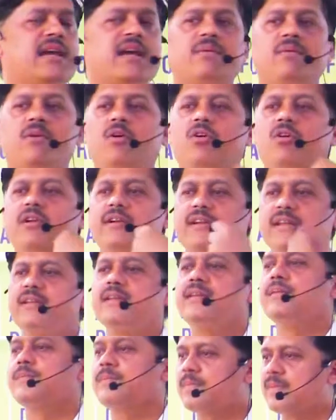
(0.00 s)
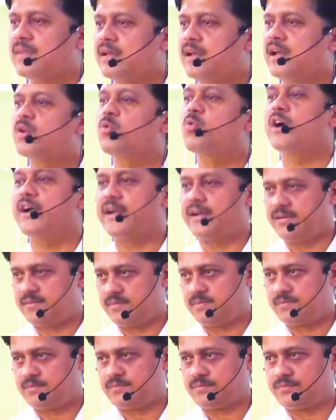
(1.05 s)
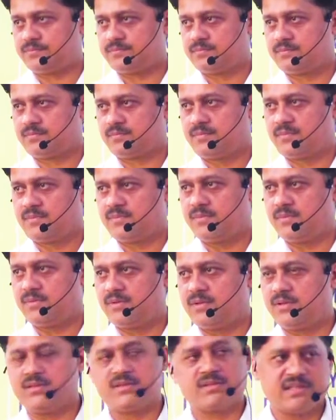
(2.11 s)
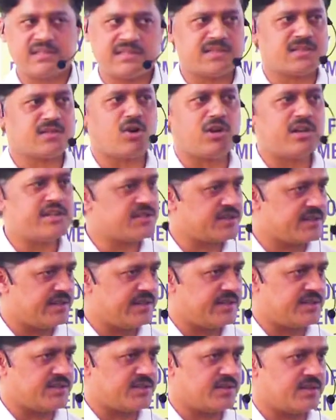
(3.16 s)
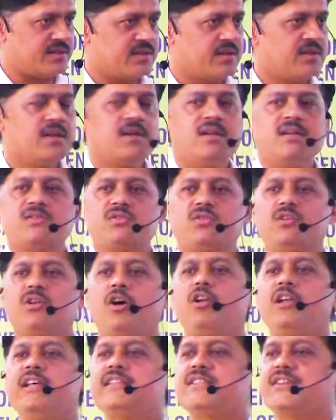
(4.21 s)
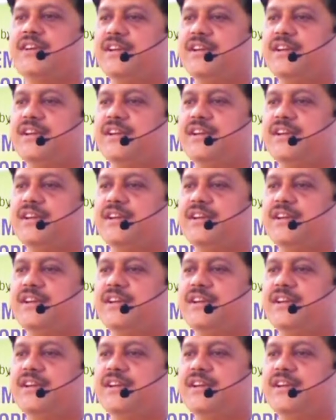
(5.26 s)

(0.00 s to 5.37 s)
have already acquired. This is knowledge creation. So knowledge